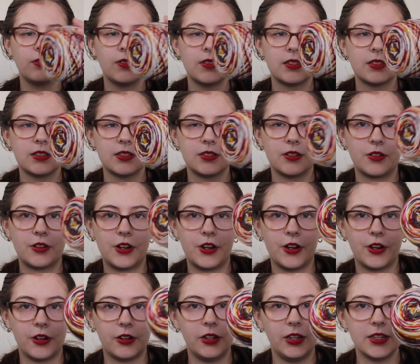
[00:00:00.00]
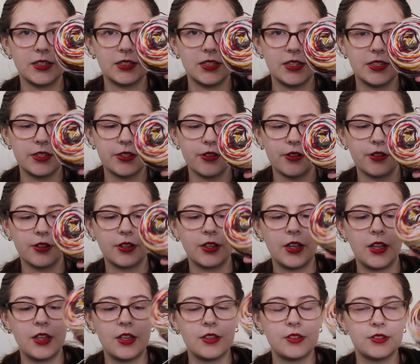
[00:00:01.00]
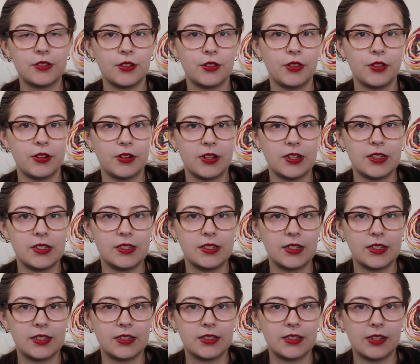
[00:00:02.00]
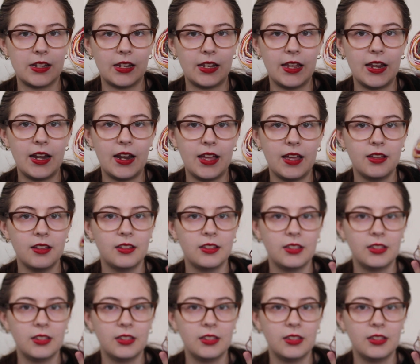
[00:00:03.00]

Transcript: This is on her glitzy sock. So there is Stellina,